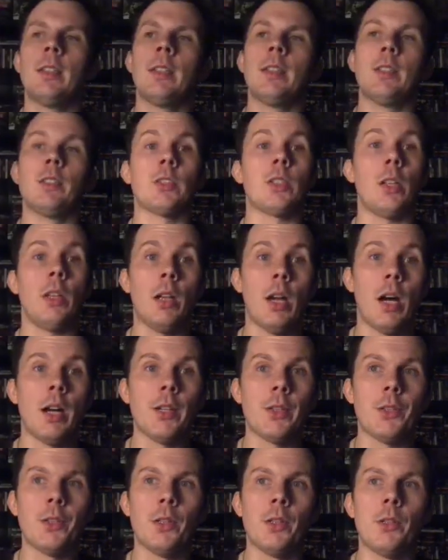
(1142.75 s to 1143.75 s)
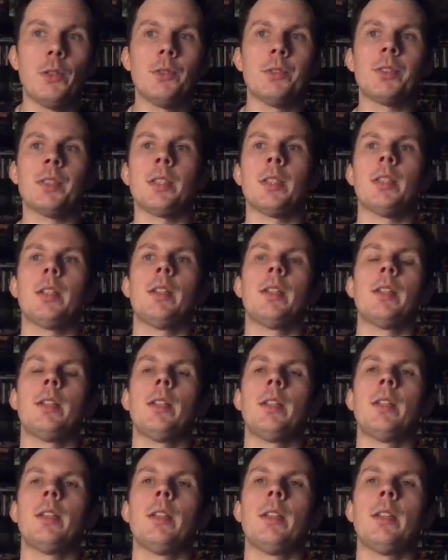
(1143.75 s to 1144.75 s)
There's a lot of those,
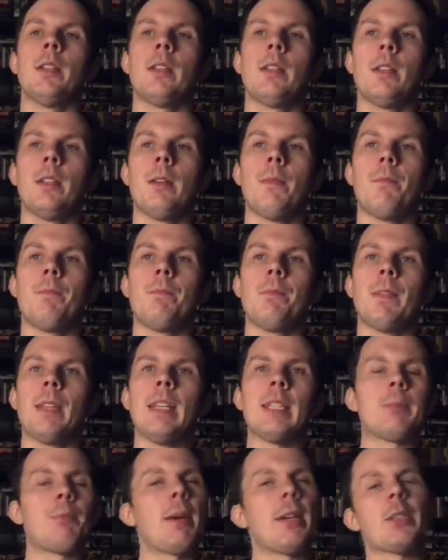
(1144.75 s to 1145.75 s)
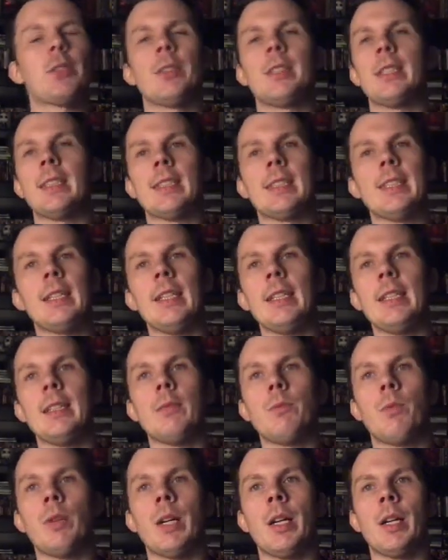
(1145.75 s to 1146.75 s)
especially the
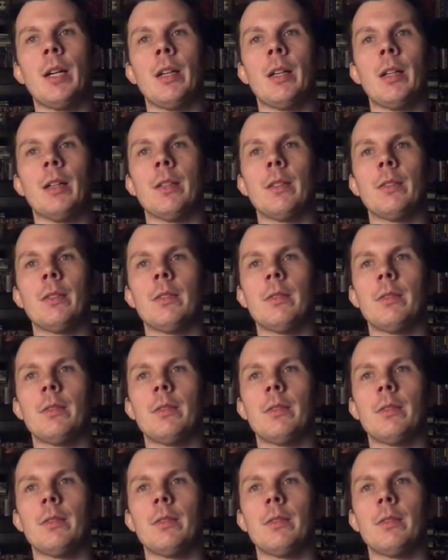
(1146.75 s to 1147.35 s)
scene where